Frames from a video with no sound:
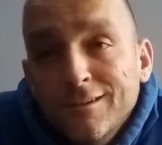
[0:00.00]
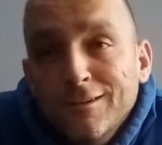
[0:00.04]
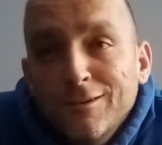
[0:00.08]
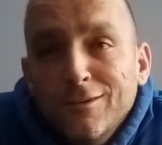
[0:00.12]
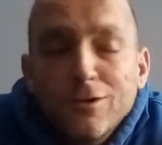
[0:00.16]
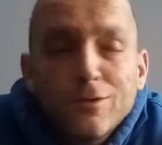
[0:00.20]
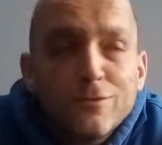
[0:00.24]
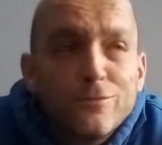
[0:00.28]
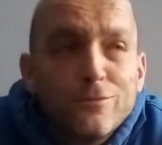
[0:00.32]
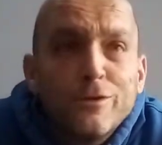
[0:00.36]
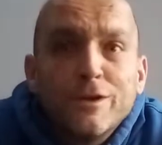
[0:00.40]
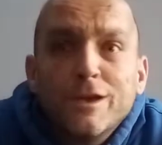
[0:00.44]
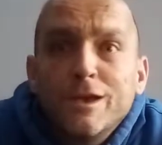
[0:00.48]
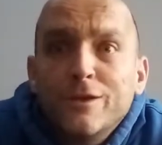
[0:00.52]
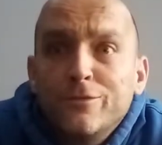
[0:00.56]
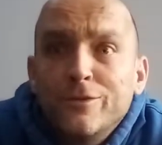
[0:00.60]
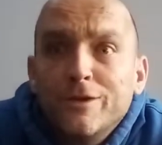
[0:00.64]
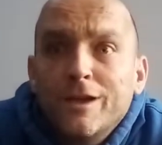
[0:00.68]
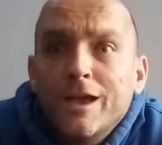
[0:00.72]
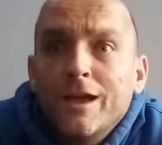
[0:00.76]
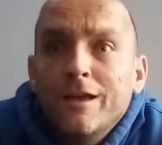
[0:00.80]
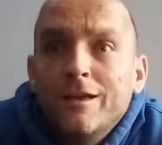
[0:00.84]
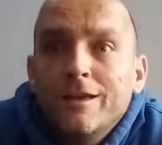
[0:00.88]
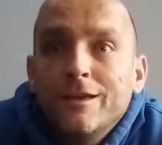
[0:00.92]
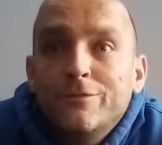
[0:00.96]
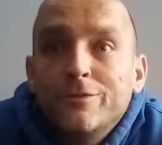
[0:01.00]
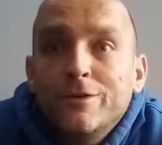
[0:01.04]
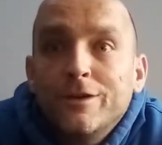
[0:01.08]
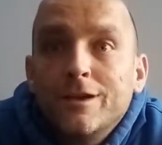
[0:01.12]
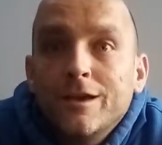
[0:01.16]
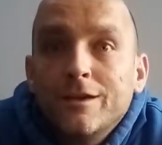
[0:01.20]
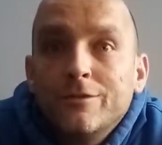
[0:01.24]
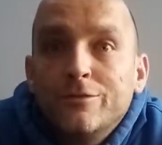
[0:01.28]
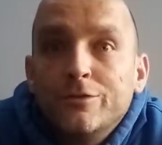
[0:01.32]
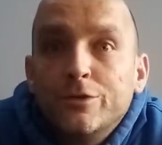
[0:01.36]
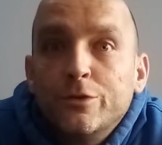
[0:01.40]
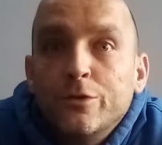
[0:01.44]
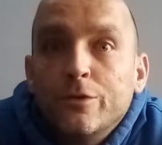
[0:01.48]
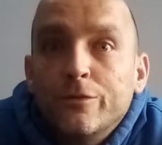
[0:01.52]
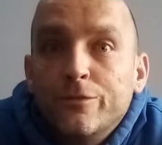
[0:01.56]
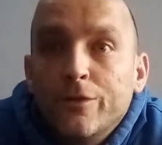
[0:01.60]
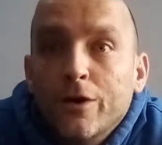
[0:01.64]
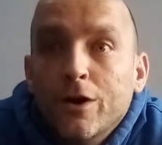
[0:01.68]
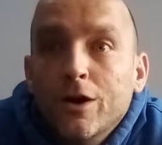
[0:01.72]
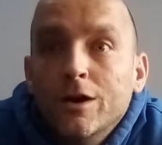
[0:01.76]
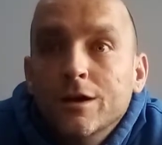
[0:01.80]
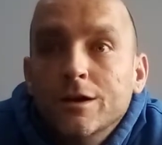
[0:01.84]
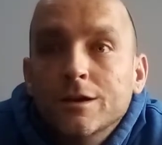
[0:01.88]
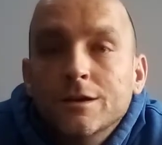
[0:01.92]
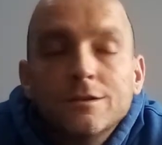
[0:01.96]
Good thing if you do a
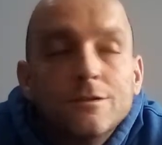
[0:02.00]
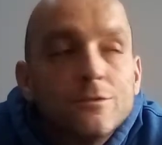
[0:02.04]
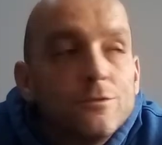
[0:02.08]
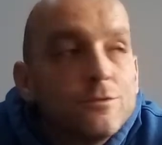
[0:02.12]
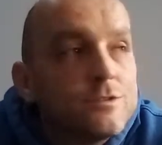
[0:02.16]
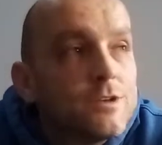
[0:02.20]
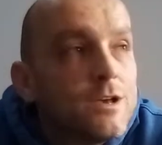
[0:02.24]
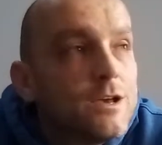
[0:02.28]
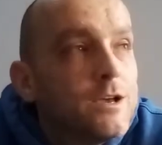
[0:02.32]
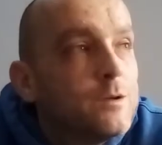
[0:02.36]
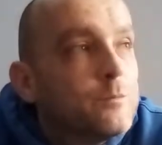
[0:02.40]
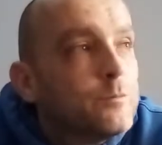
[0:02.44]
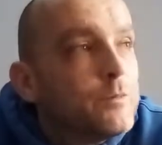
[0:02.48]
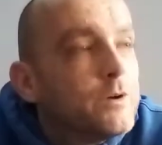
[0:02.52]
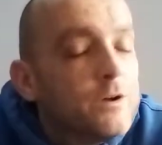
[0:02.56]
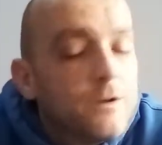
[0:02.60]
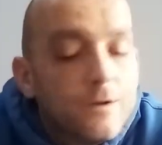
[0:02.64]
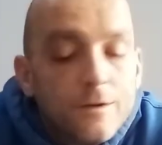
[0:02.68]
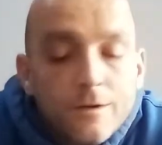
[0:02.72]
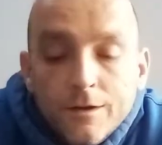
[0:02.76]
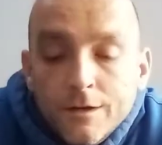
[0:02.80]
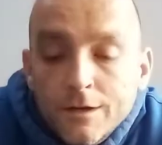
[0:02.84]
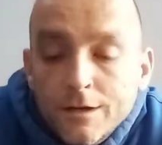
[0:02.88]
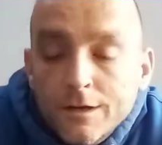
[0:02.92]
30 or something, but